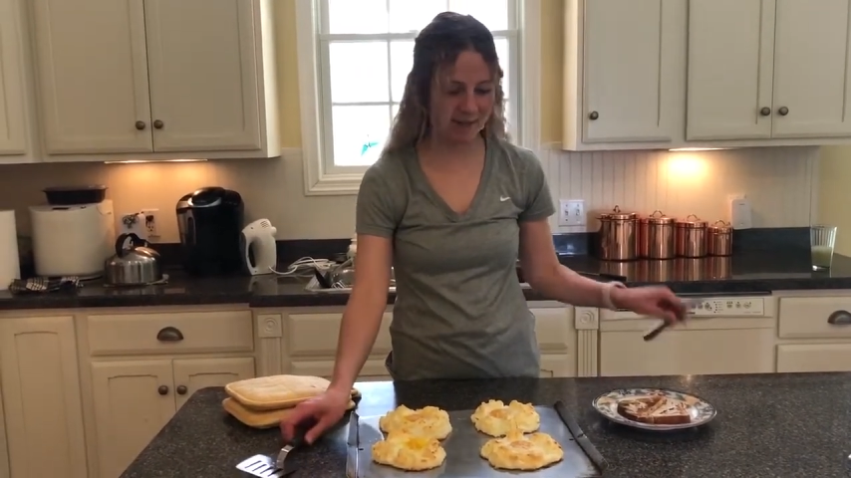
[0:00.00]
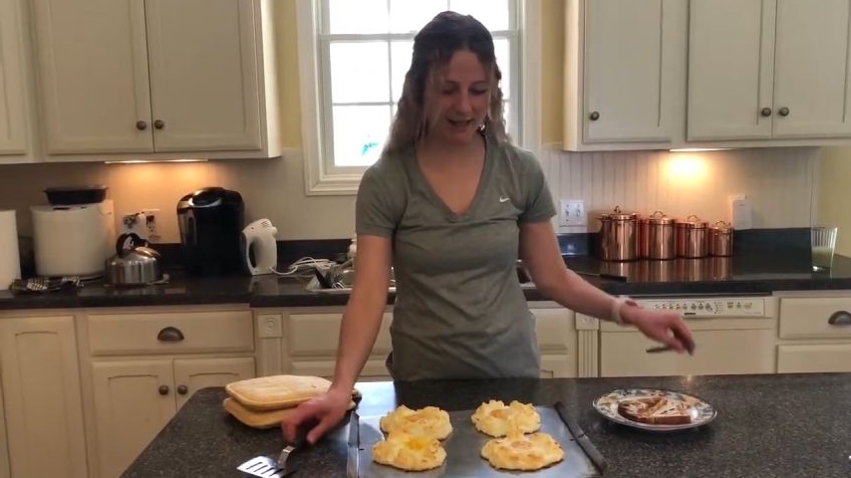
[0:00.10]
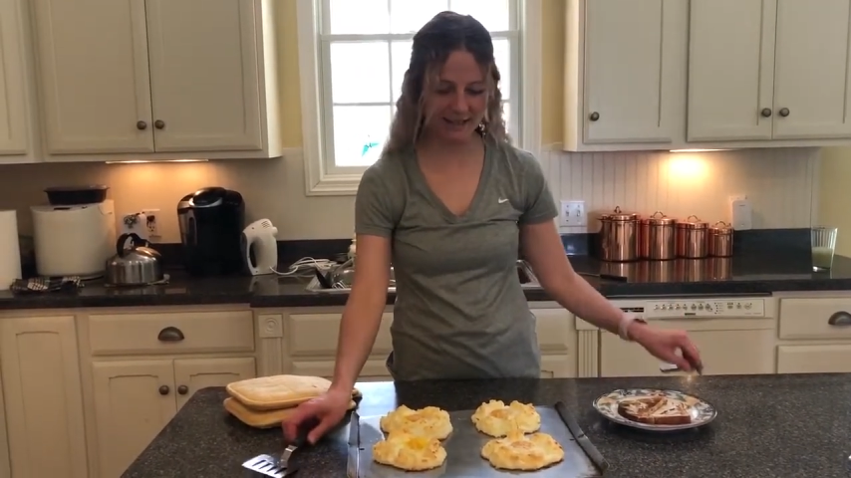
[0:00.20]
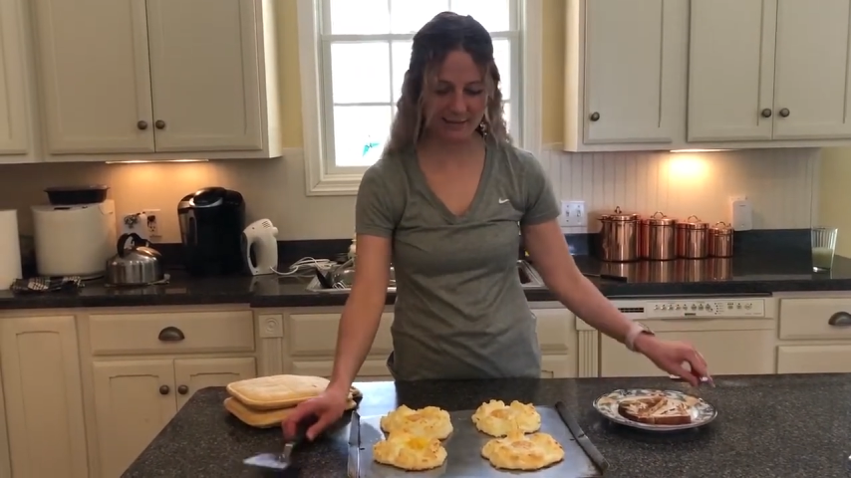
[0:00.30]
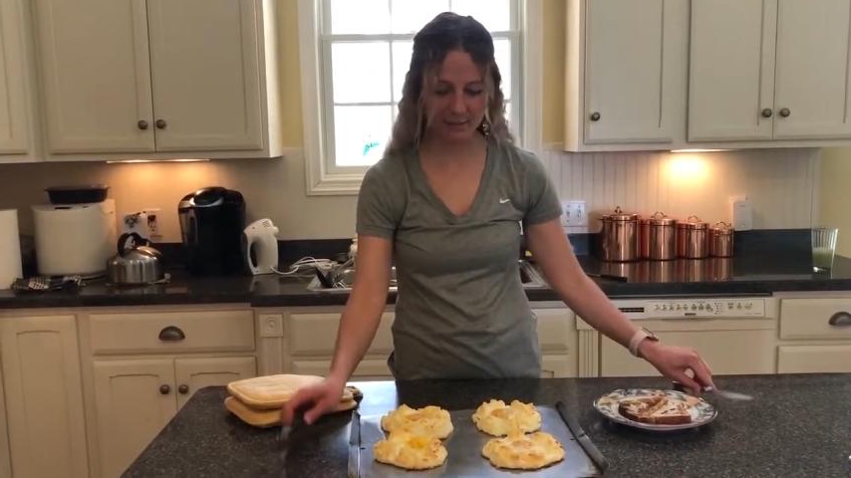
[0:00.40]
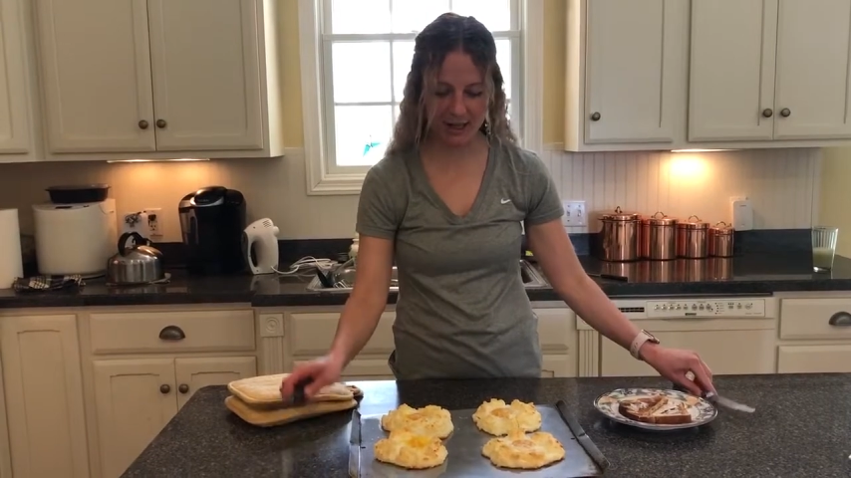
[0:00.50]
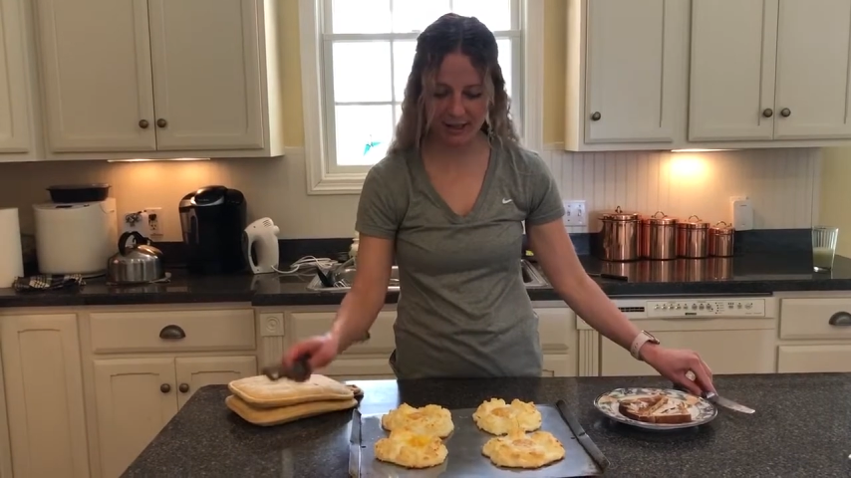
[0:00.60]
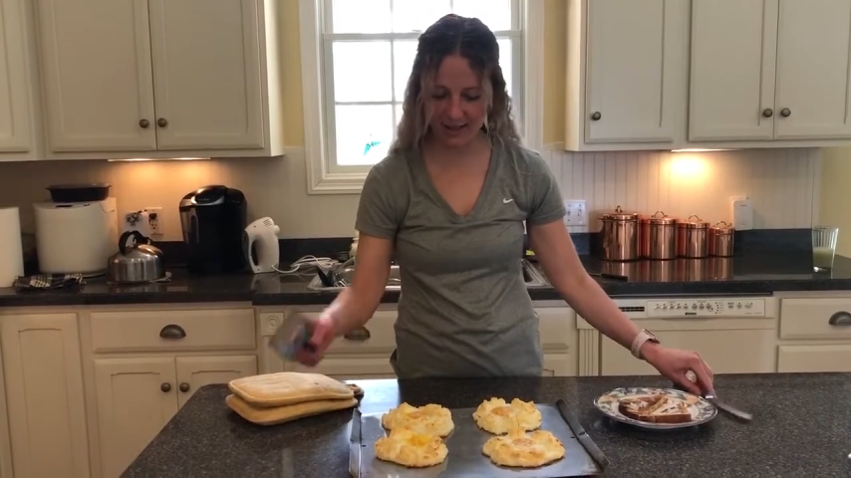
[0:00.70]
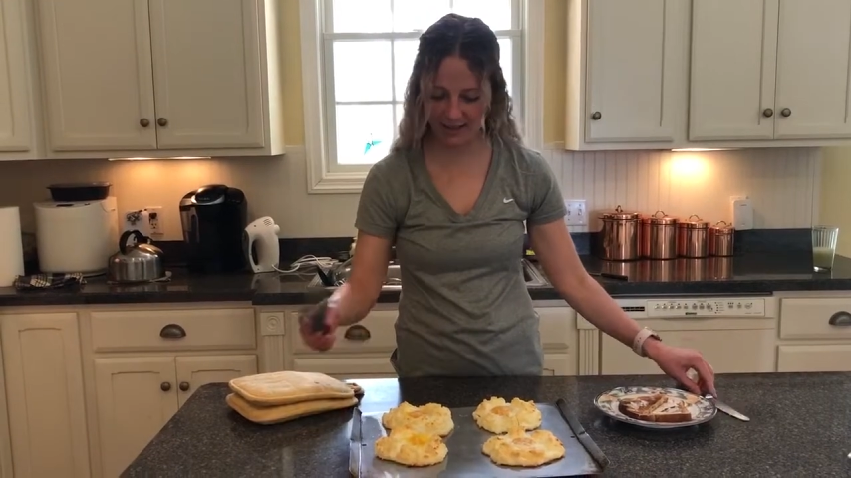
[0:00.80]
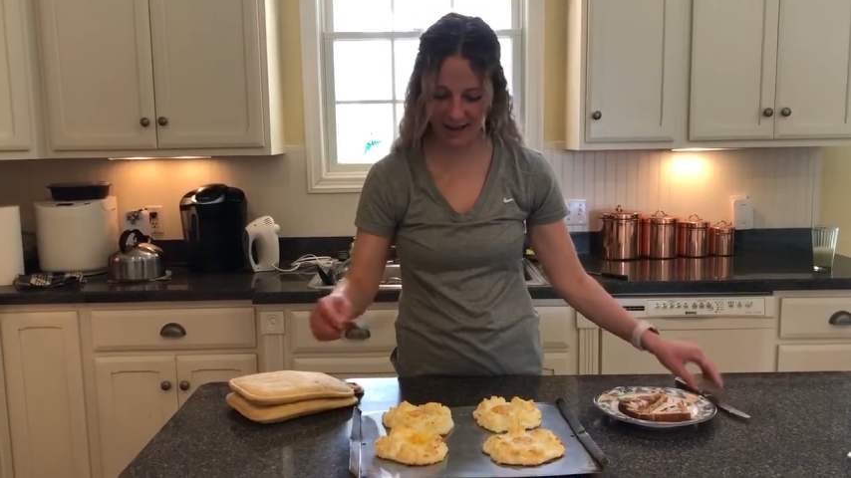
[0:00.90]
We got some
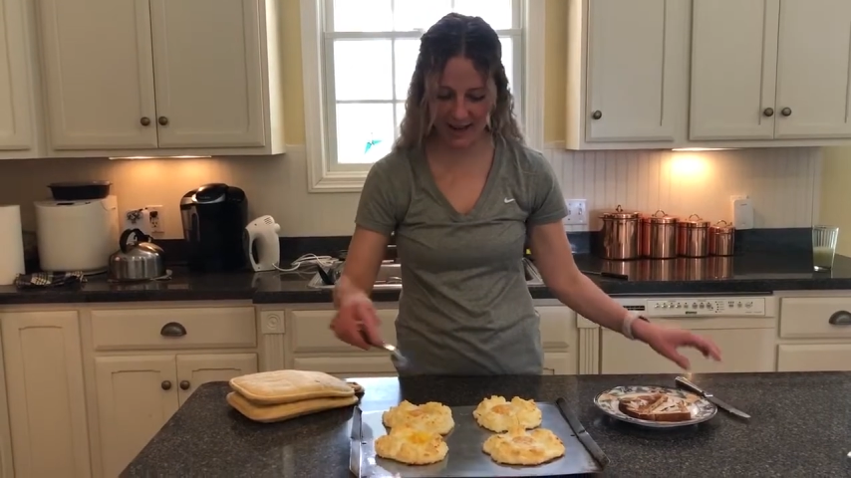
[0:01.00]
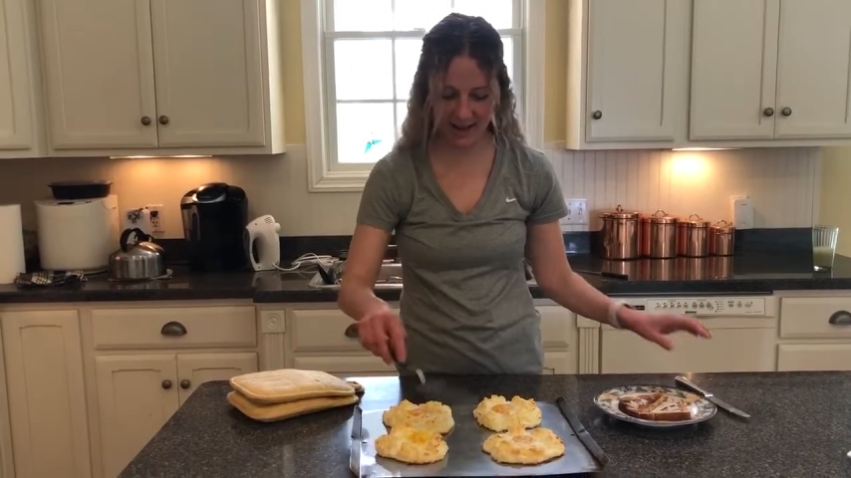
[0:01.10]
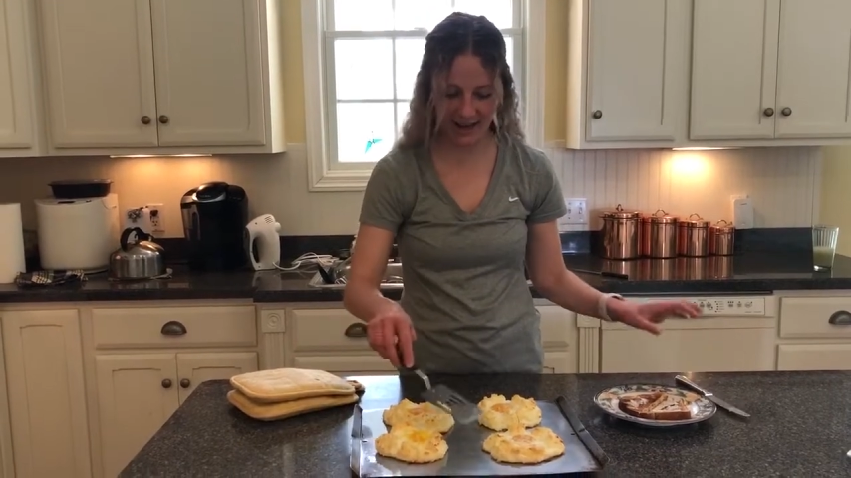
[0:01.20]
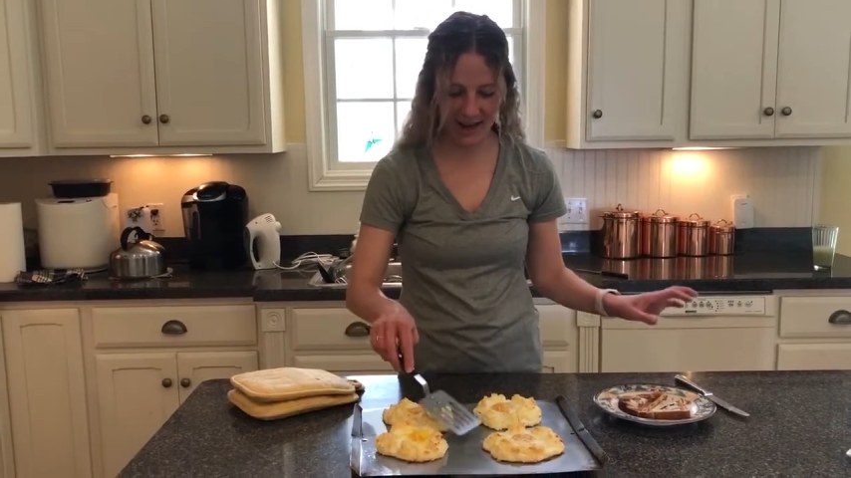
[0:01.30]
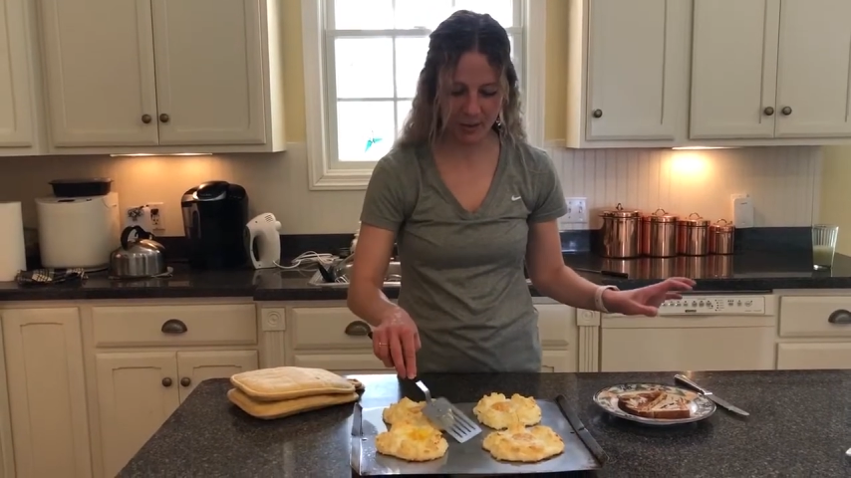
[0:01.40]
butter on there,